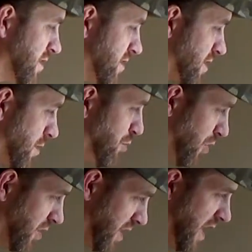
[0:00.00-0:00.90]
and start
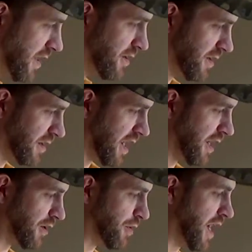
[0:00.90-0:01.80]
pulling on
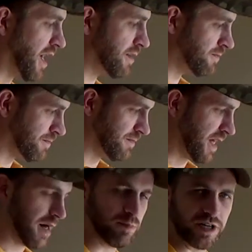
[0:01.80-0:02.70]
your rod,
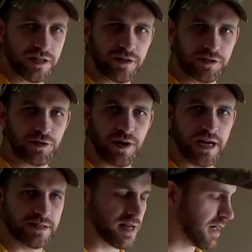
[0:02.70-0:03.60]
not a big deal, your
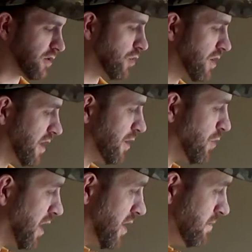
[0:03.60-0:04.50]
rod's not going
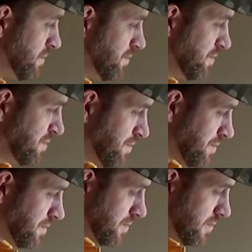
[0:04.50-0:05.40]
anywhere.
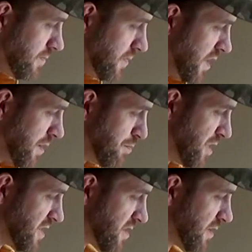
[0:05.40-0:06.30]

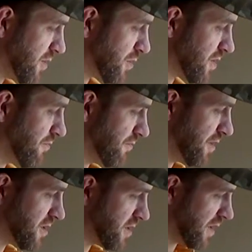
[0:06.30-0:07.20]
Basically you can
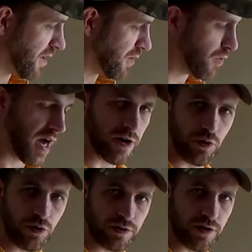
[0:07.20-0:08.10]
fish the rod
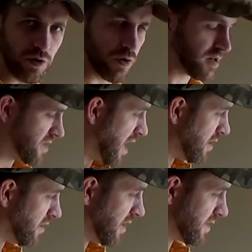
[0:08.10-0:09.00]
holder
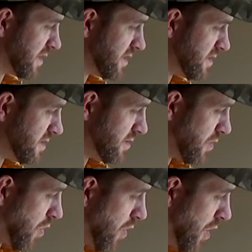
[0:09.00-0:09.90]
horizontal like this,
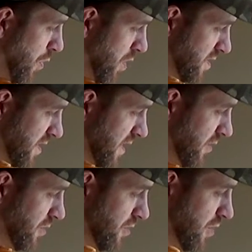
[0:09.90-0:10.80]
or once again
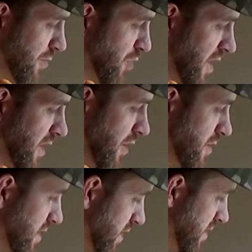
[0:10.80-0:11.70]
you could bring it out
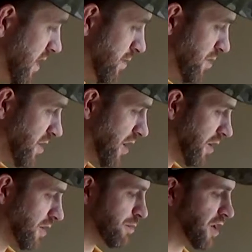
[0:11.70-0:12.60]
to the tip and allow
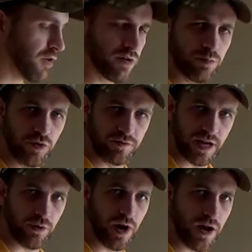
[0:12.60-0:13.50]
your minnow to move
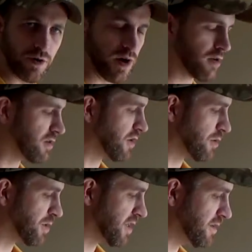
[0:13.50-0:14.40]
that rod around a little
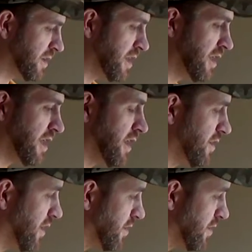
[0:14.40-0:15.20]
bit. The